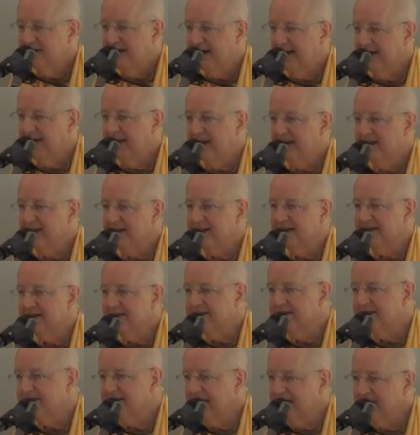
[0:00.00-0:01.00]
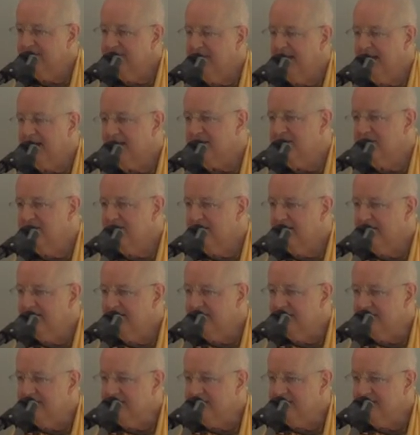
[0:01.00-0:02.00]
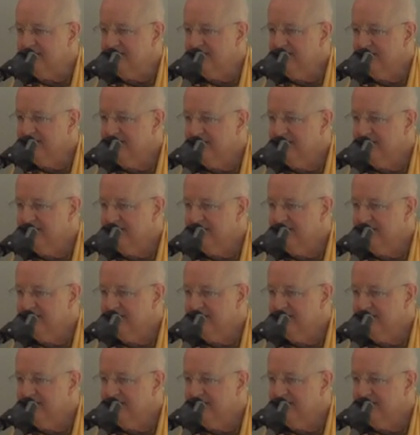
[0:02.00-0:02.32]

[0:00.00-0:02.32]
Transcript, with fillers: And I'd like to get back to you on this.